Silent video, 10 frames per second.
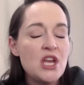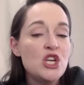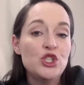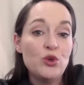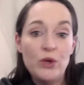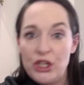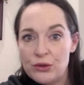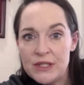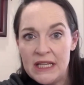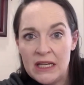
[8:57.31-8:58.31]
So when you
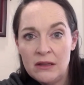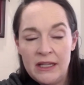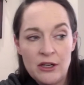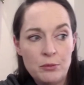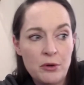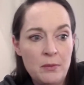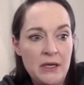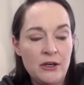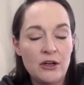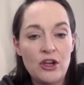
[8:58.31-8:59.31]
see an elite or
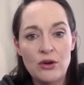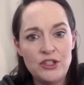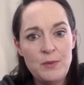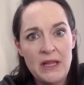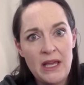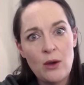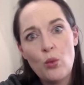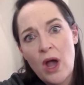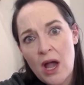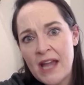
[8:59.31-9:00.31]
premier coach be like,
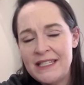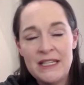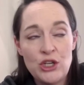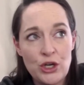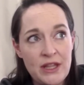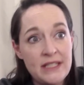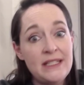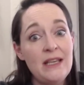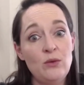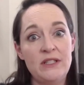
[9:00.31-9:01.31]
I didn't earn this,
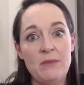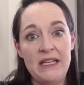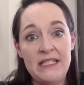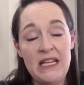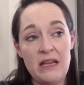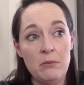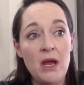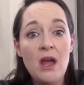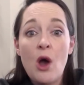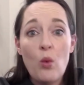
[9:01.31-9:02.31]
it was my team.
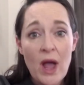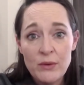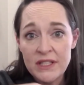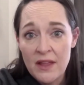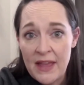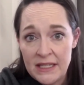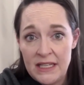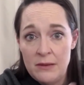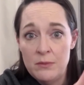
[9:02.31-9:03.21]
Well, I was on that team